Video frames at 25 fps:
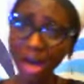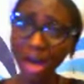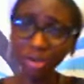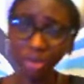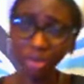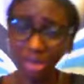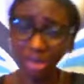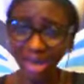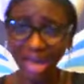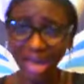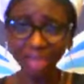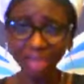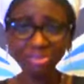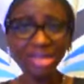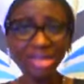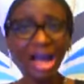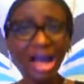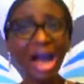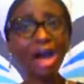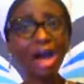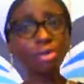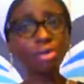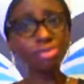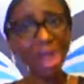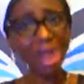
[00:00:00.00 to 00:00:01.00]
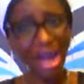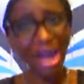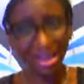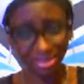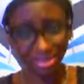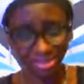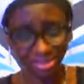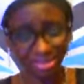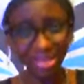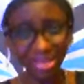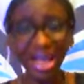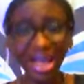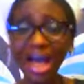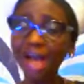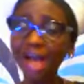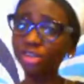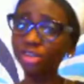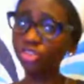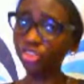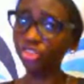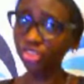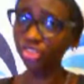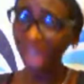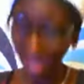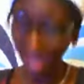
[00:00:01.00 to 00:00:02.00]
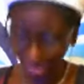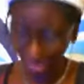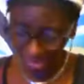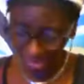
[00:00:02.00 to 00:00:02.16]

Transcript: Areola, arise and shine,